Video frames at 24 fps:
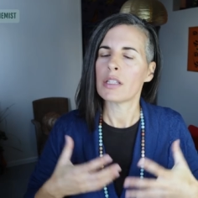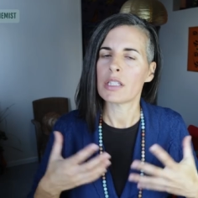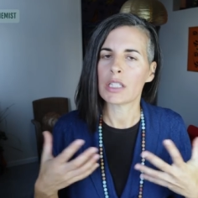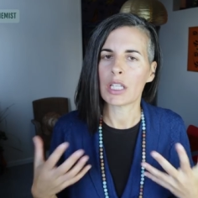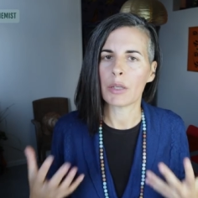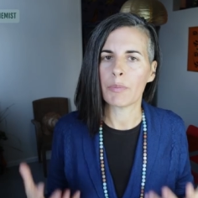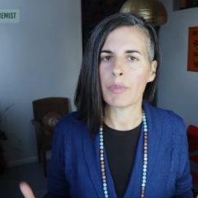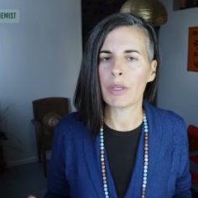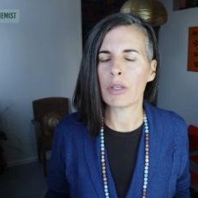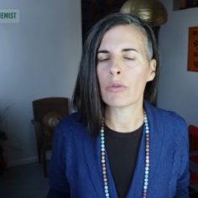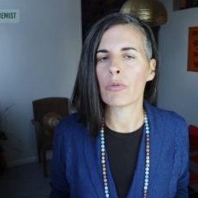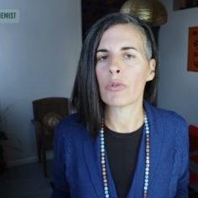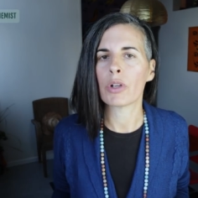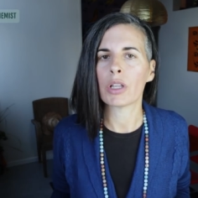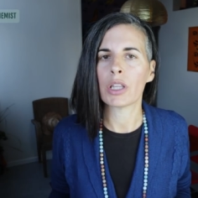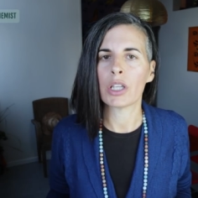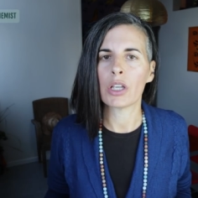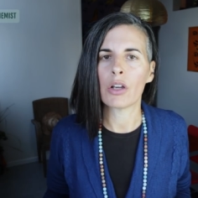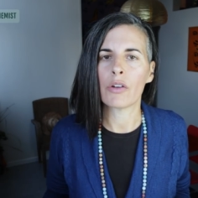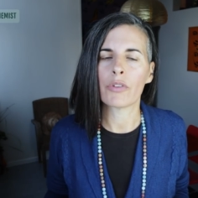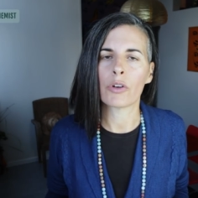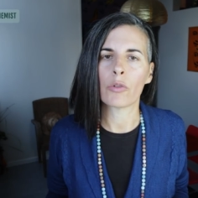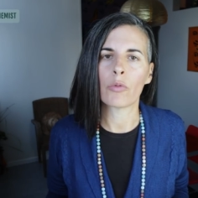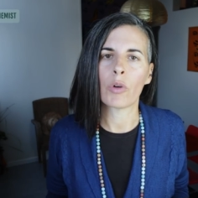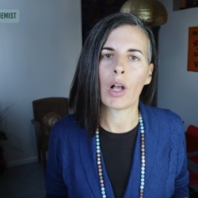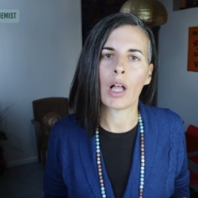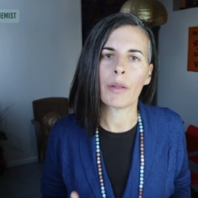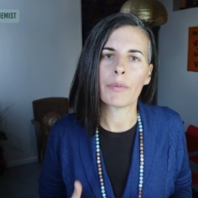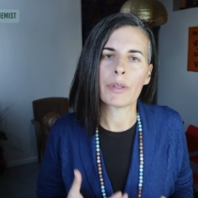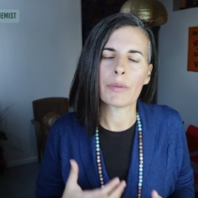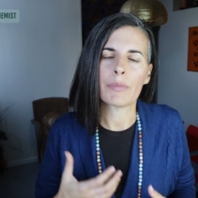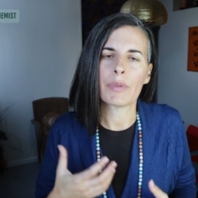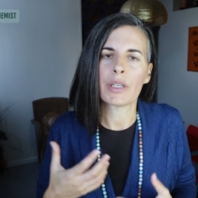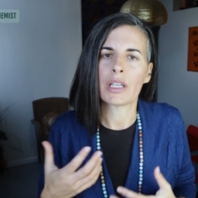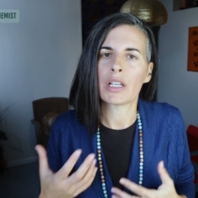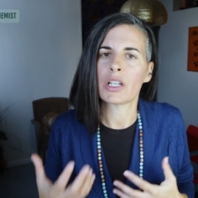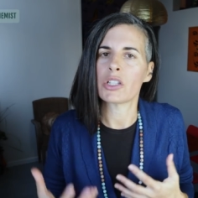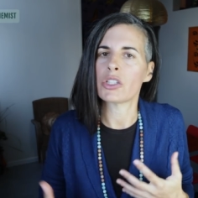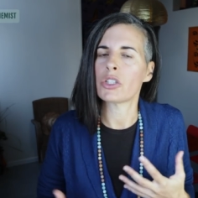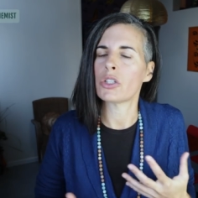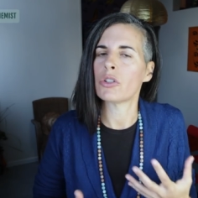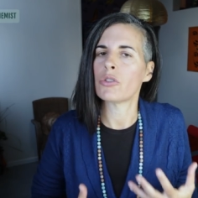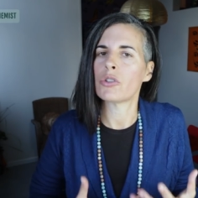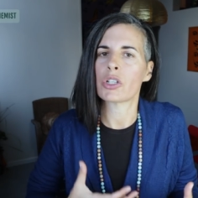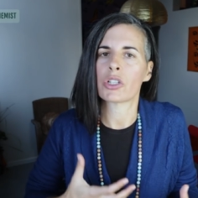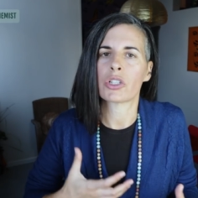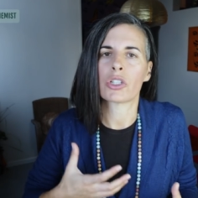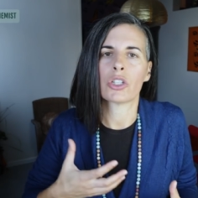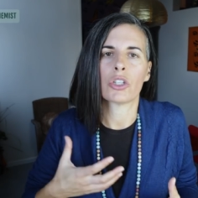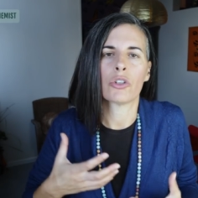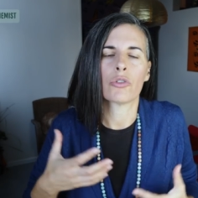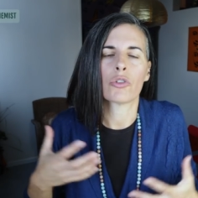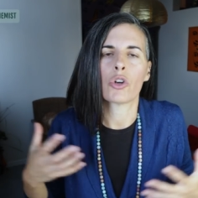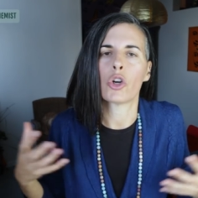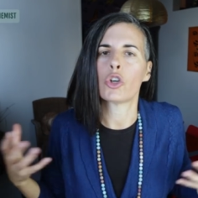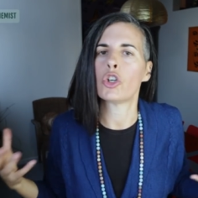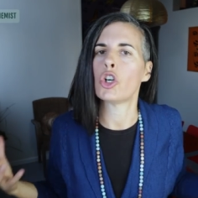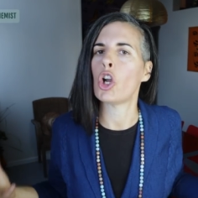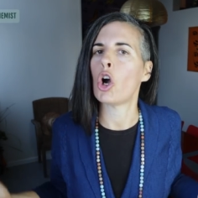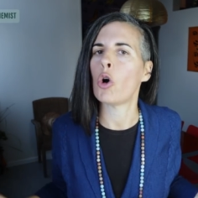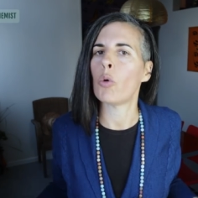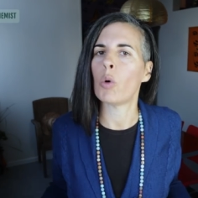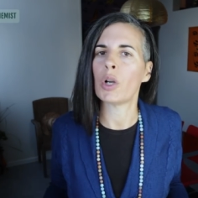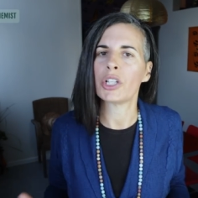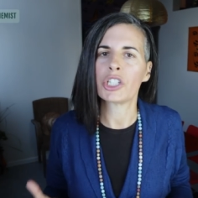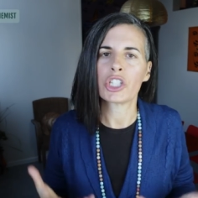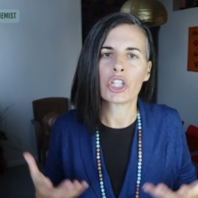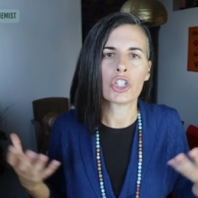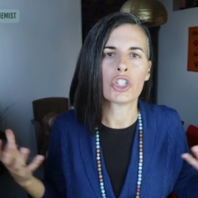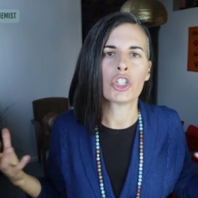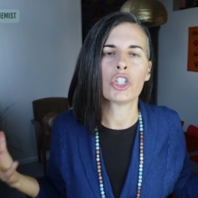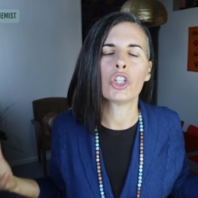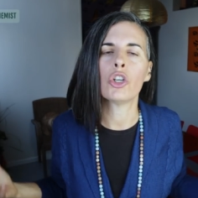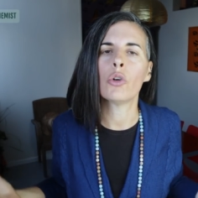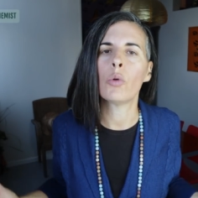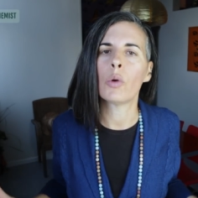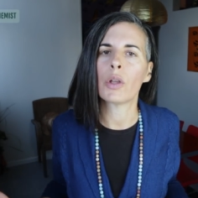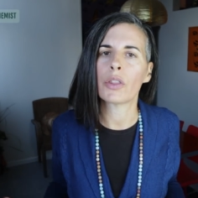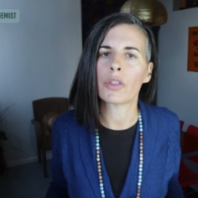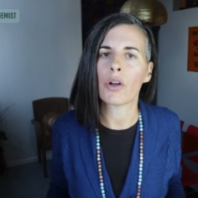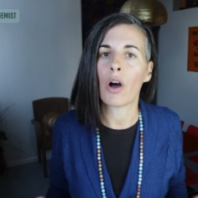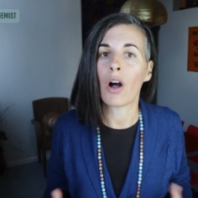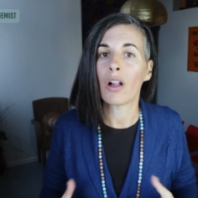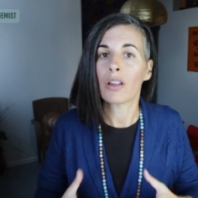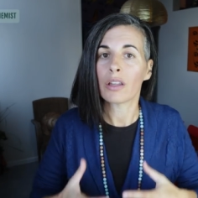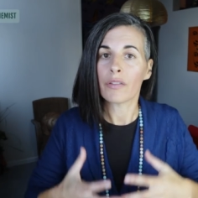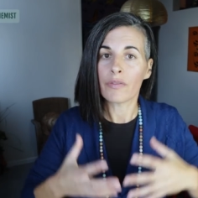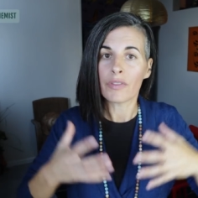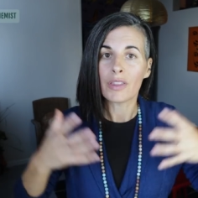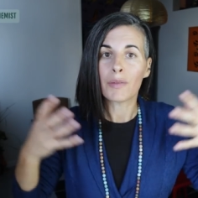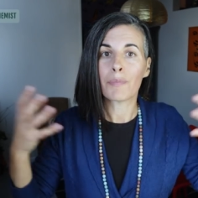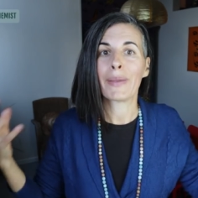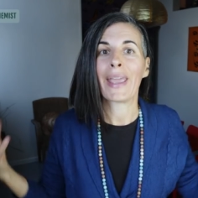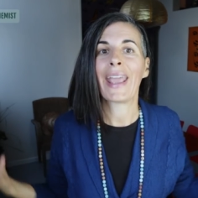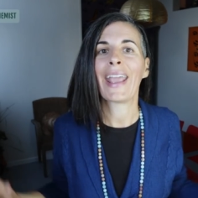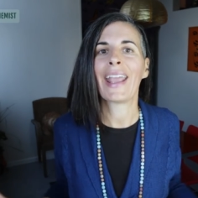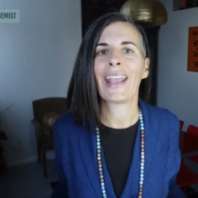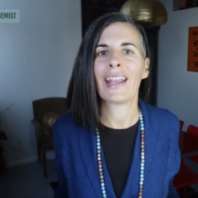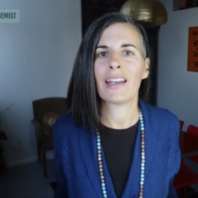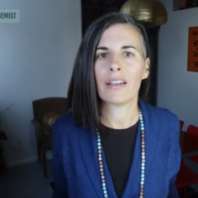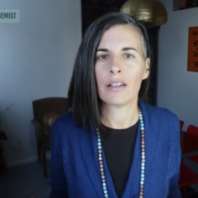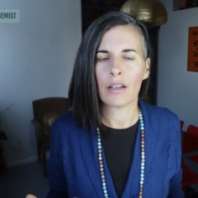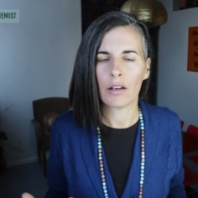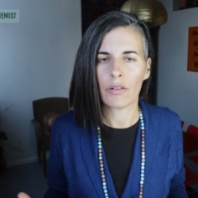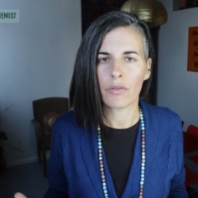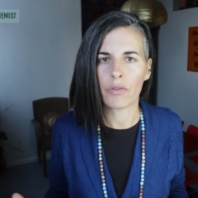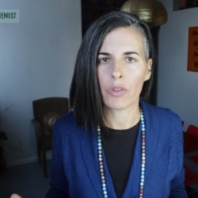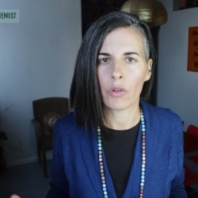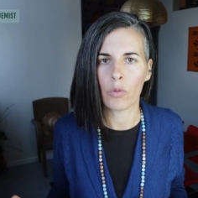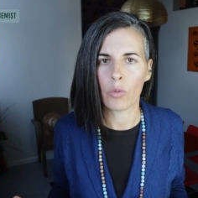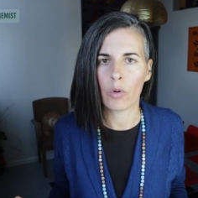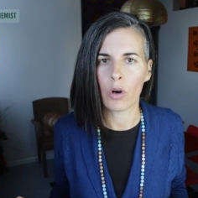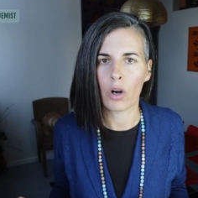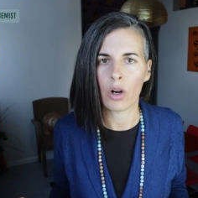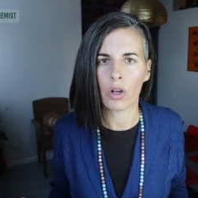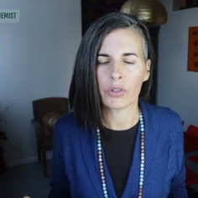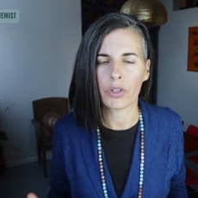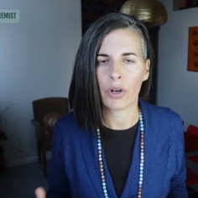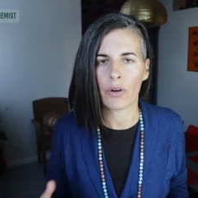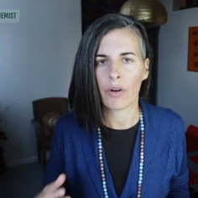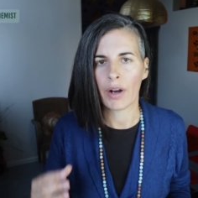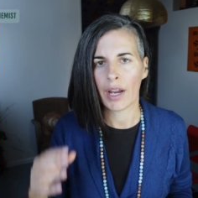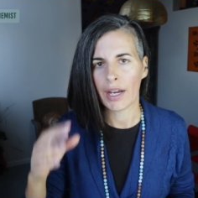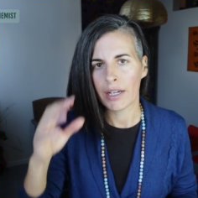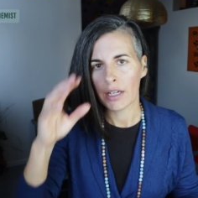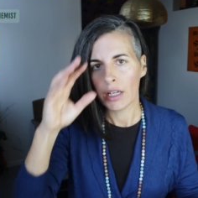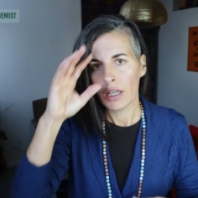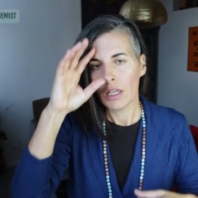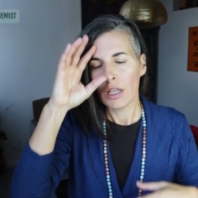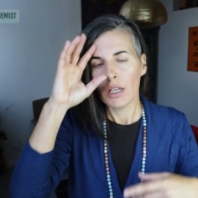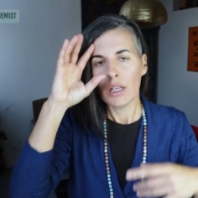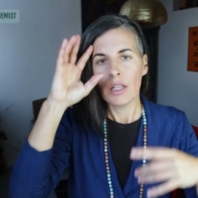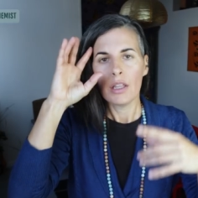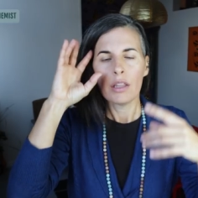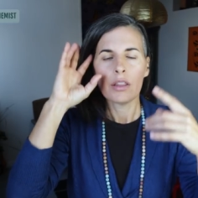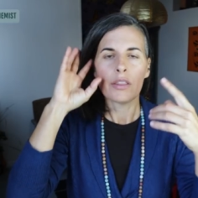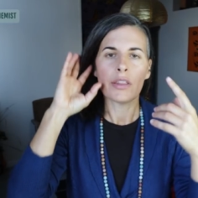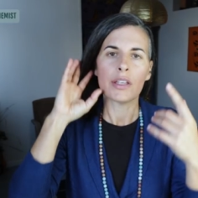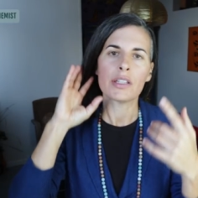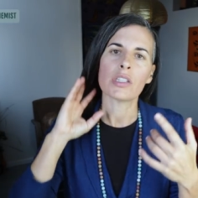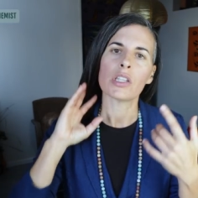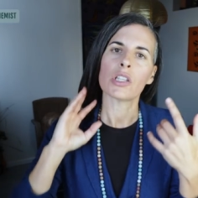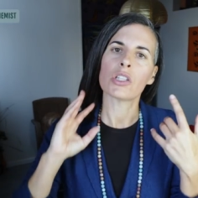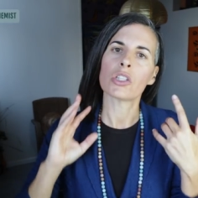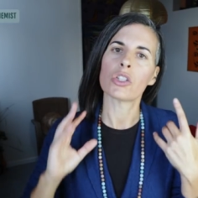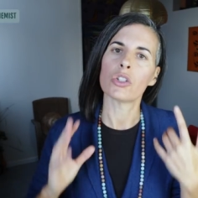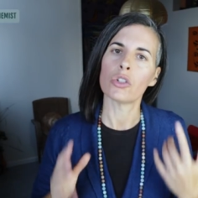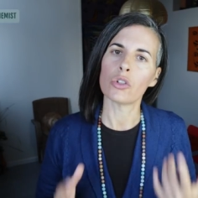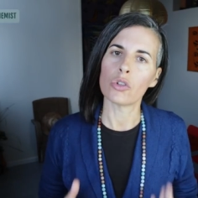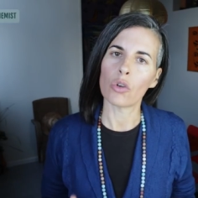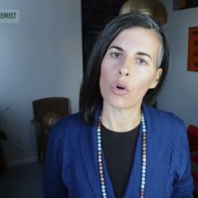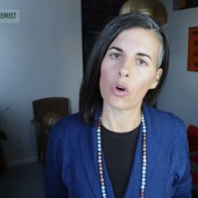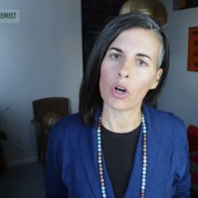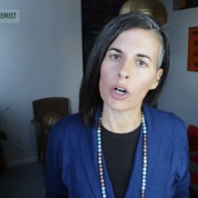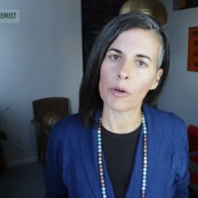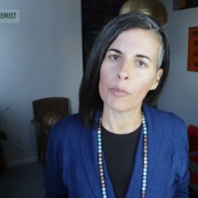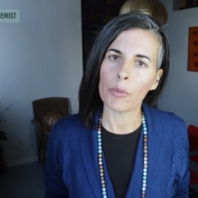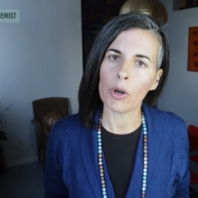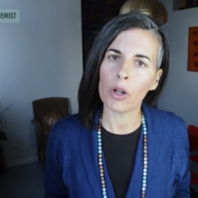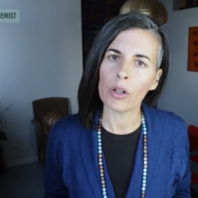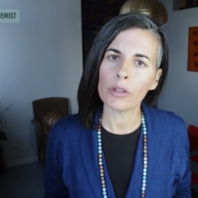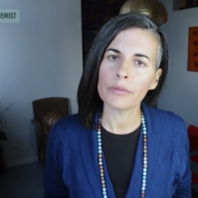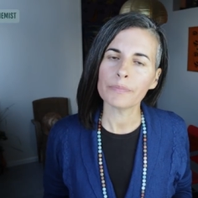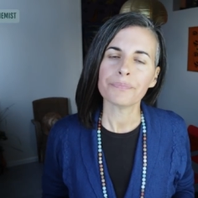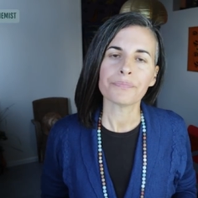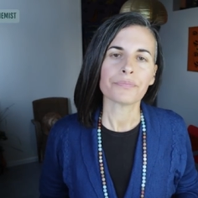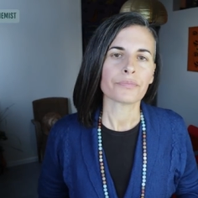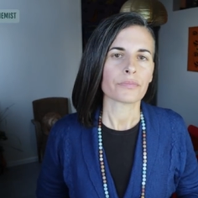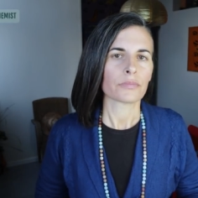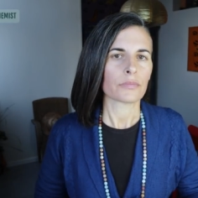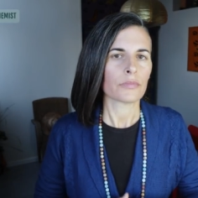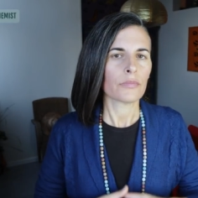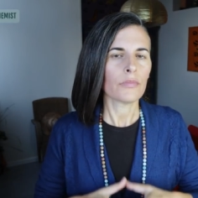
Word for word: this could be really overwhelming because you just, you don't know what to do with all of the pain of the world, all right? This is normal.